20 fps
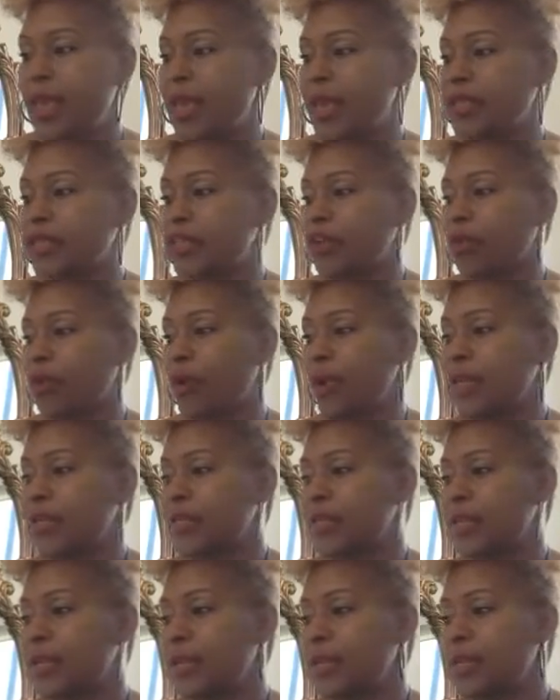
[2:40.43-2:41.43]
It's a
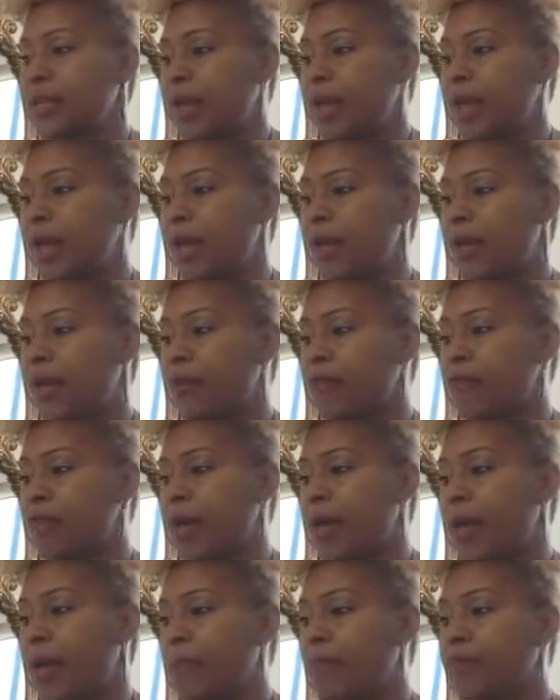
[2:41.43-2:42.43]
resin
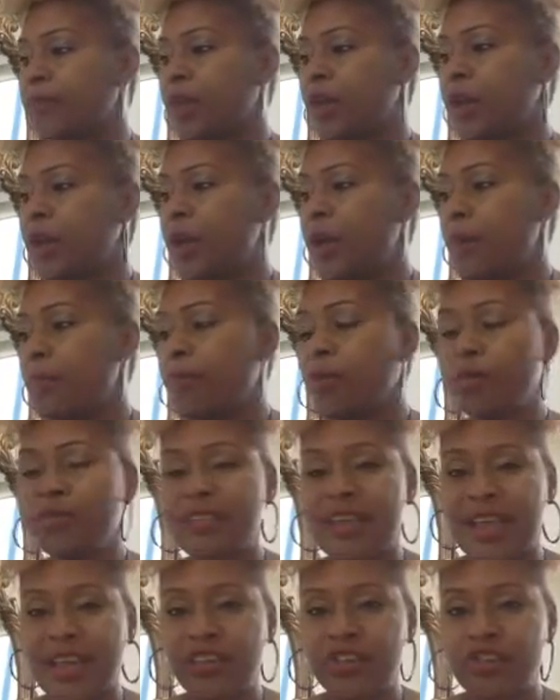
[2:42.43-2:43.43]
of
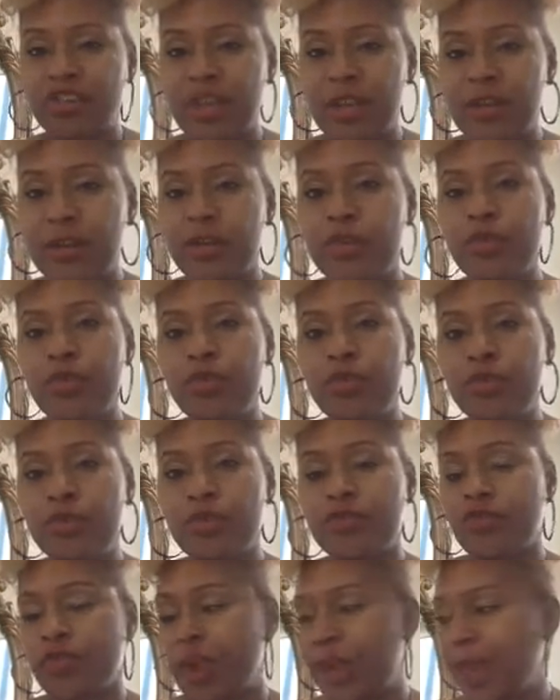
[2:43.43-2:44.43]
protection
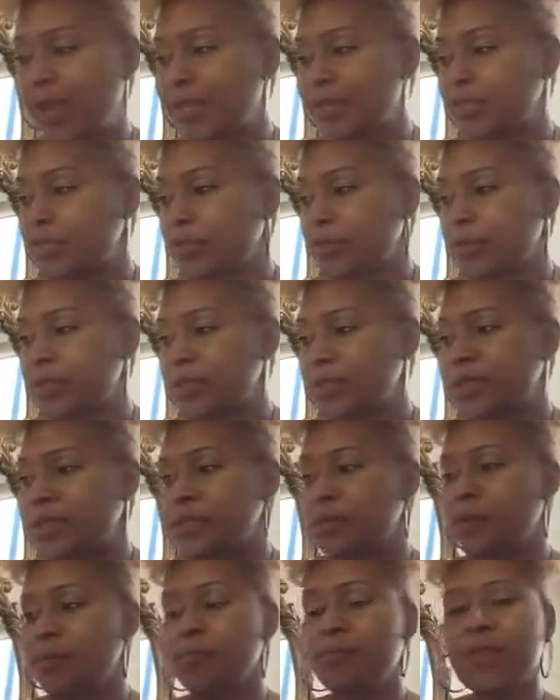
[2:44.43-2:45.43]
used for
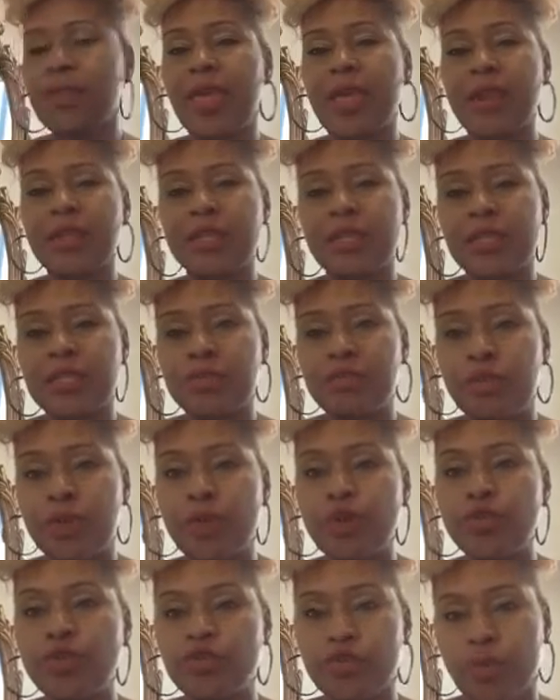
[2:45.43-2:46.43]
exorcism, and as a
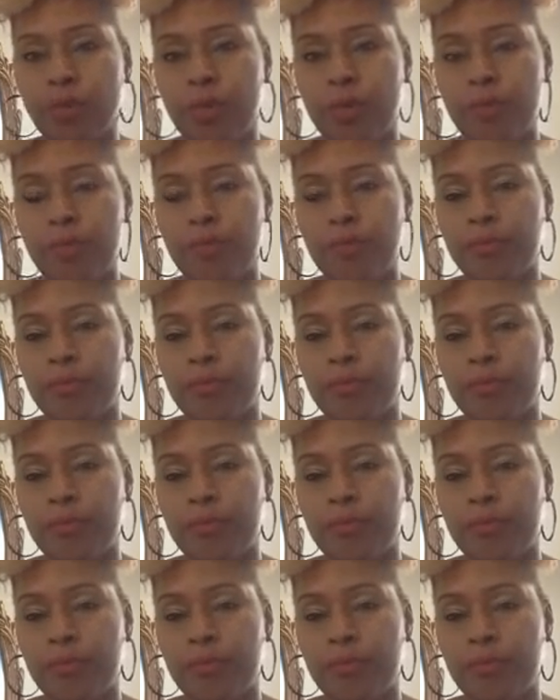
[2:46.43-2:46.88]
spiritual